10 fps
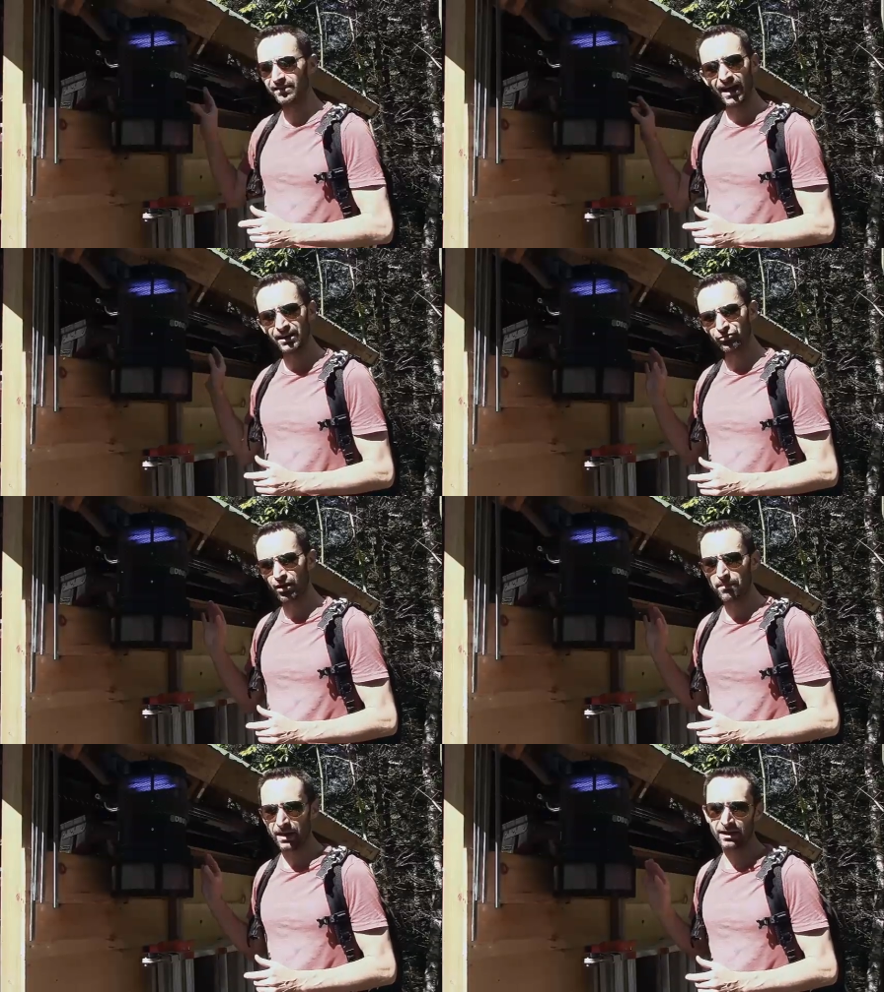
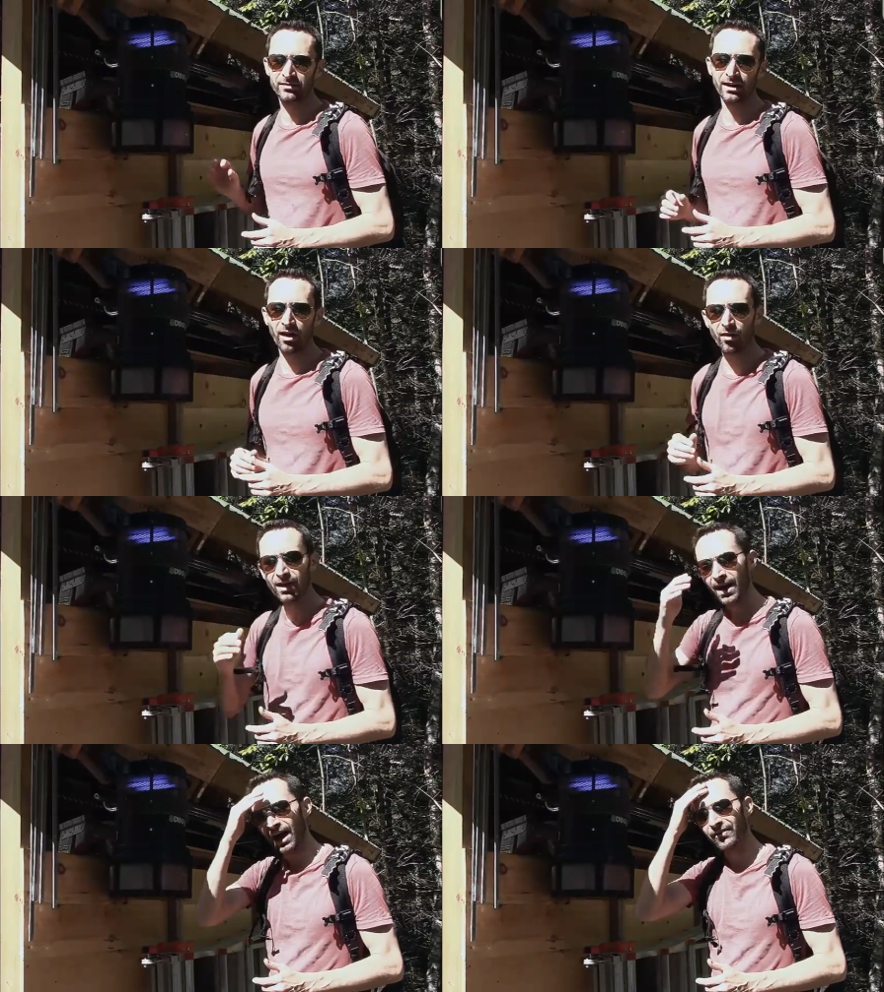Dynatrap XL.
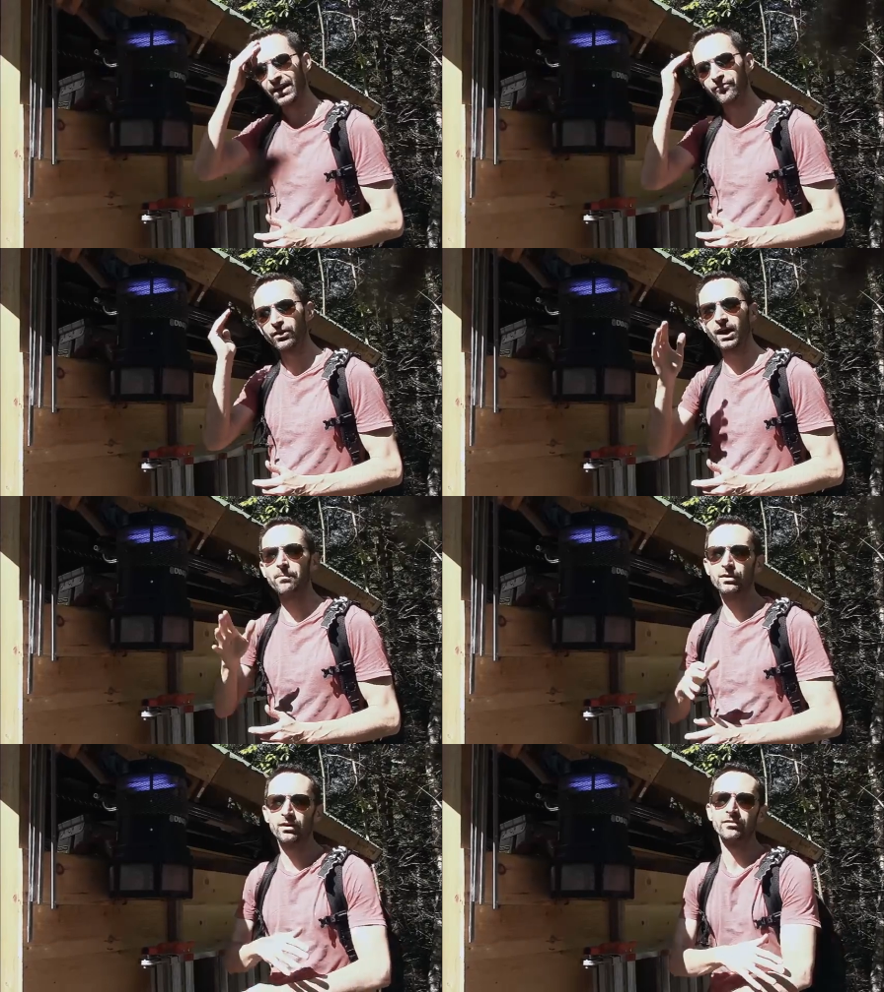I've had it for a
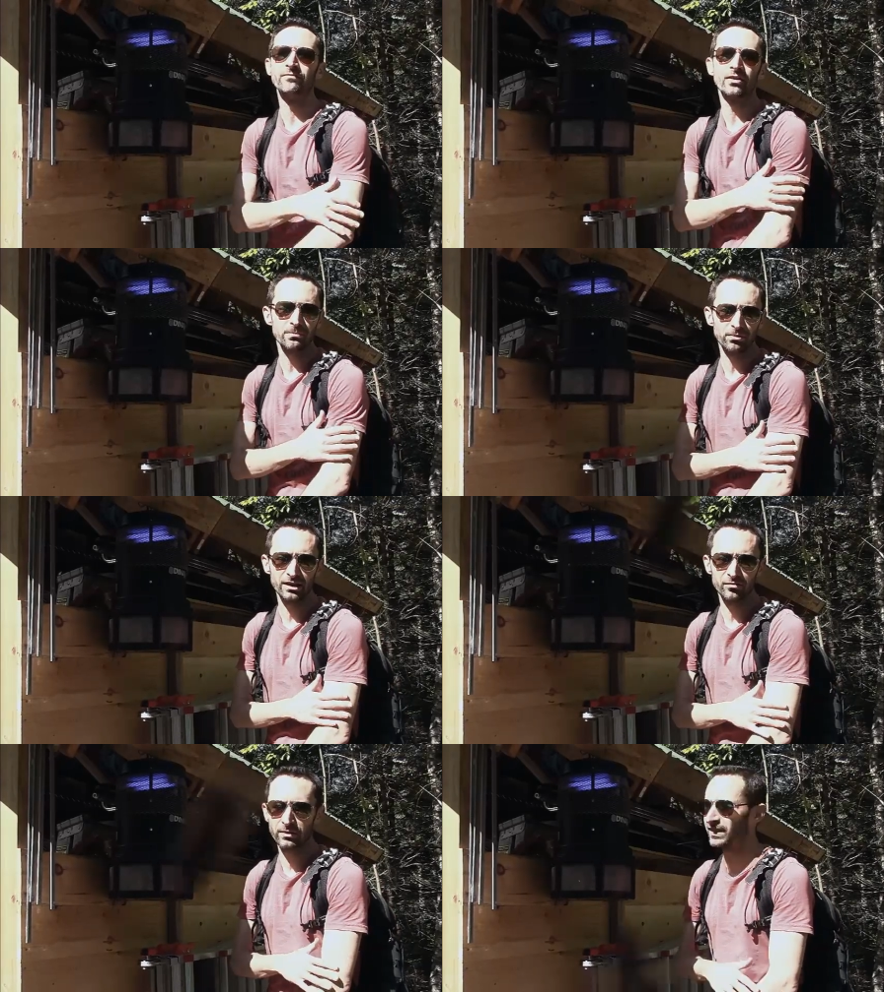couple years. I'm very
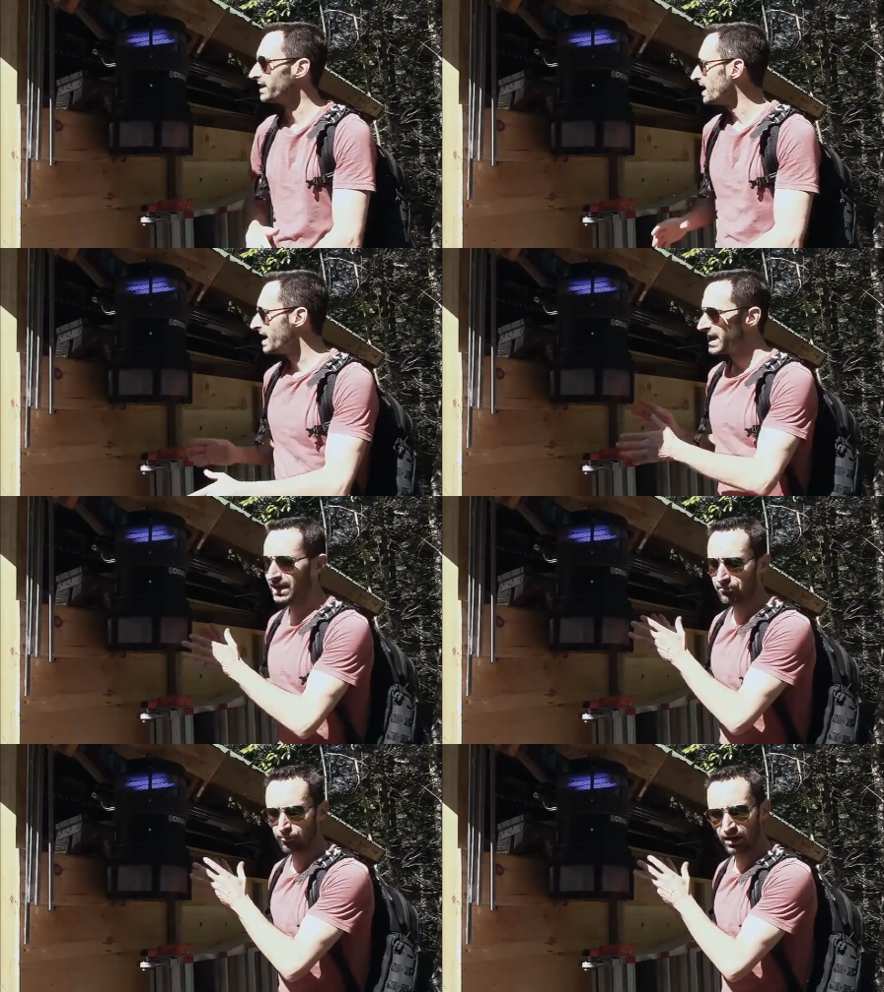pleased with it.
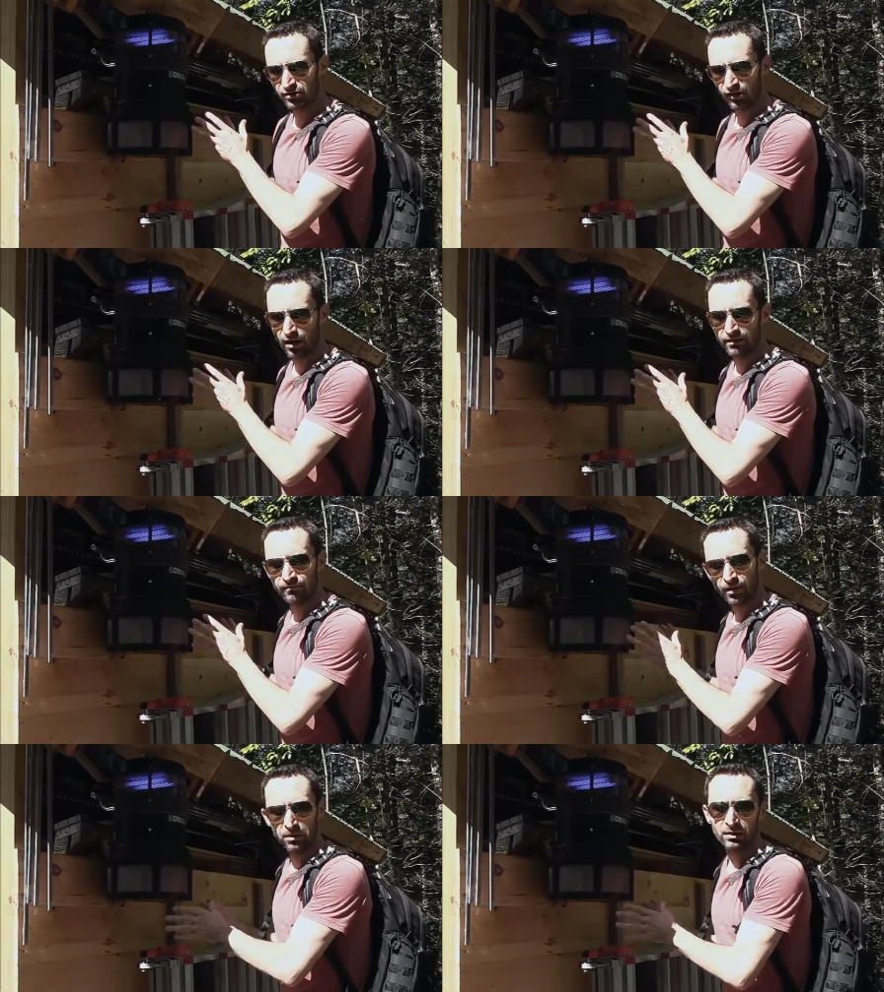It runs on
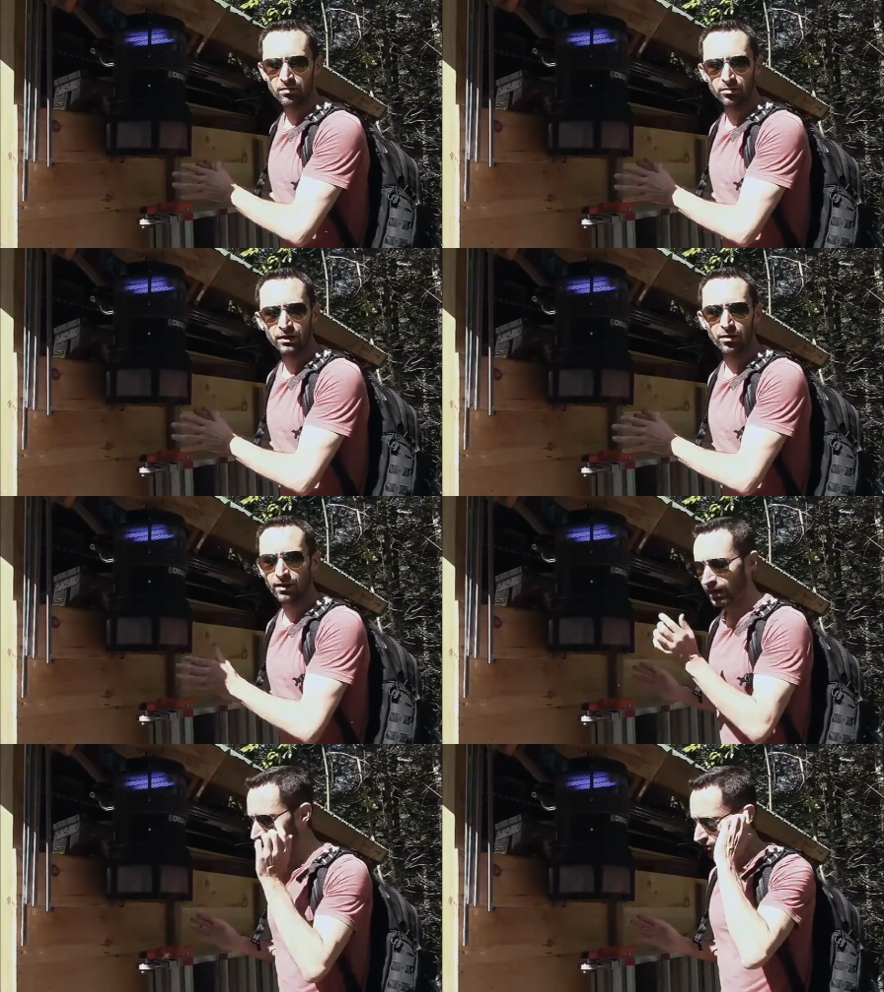very
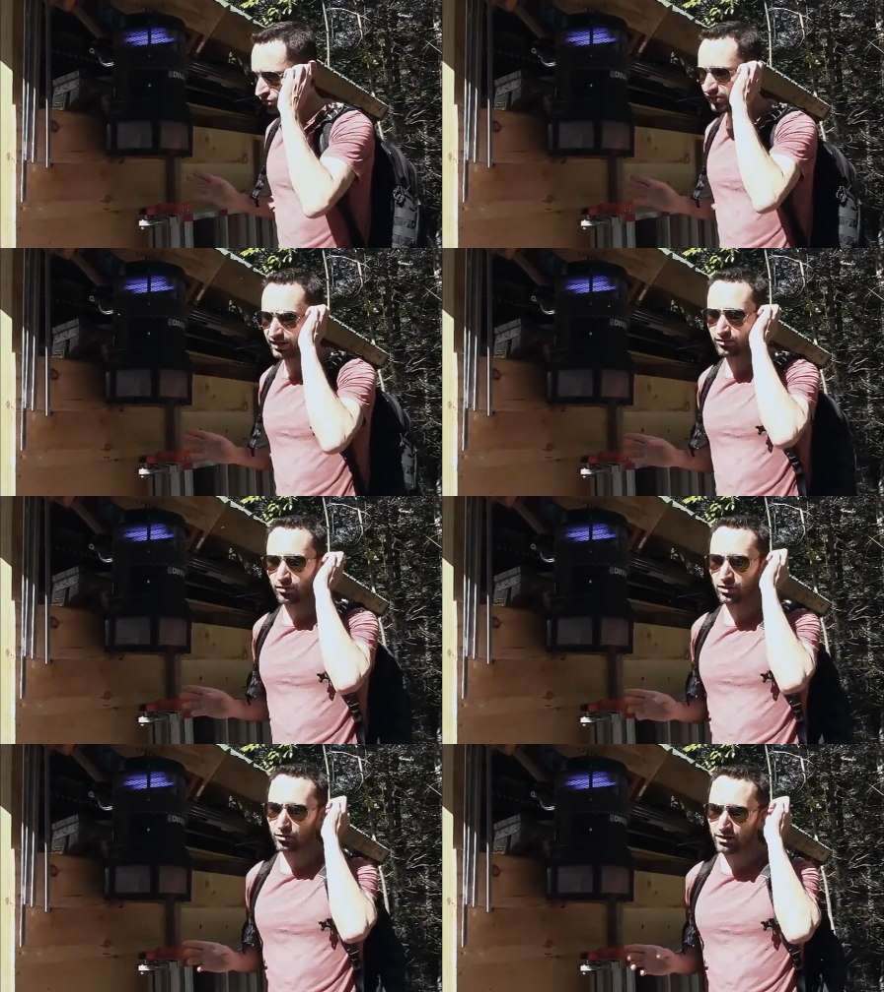little electricity. It's
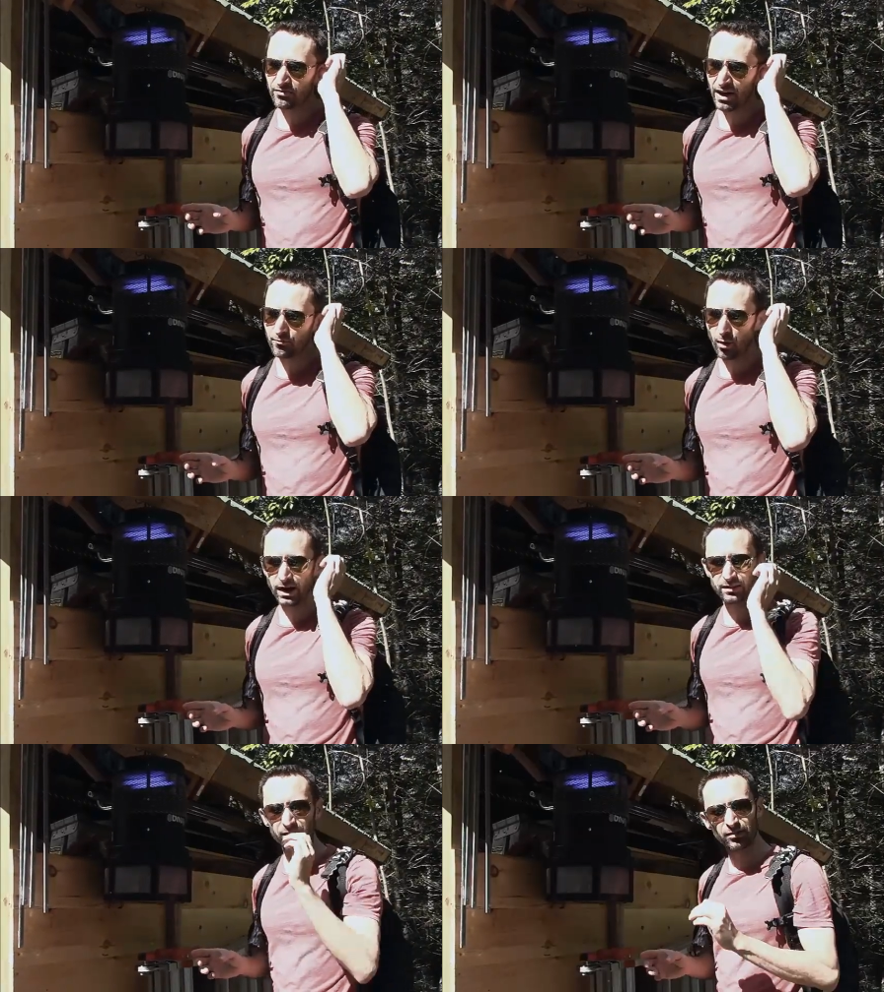only 35
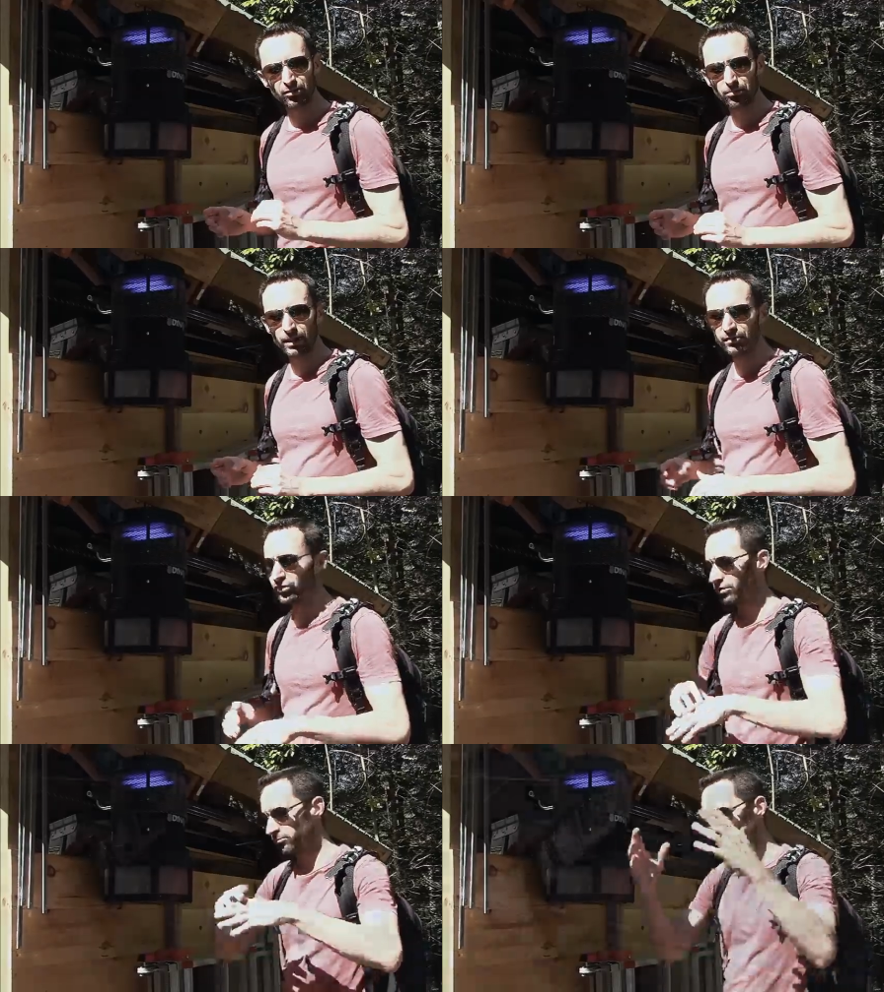watts to run, so
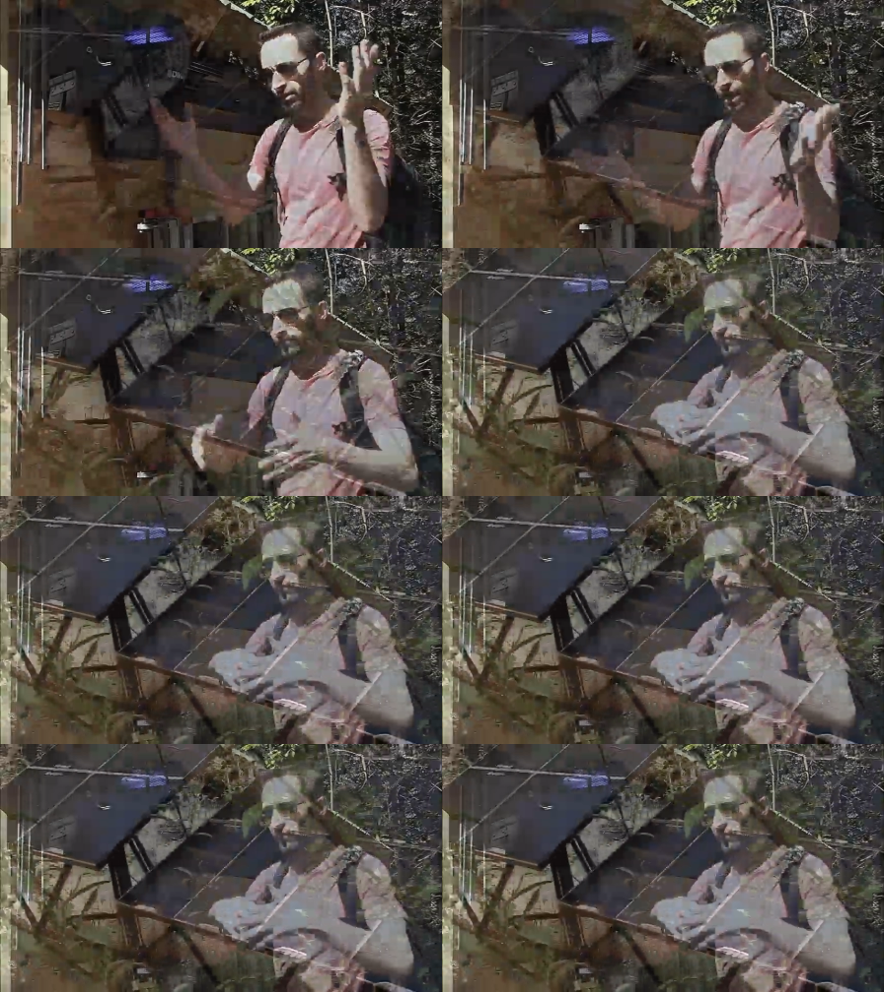you can run it off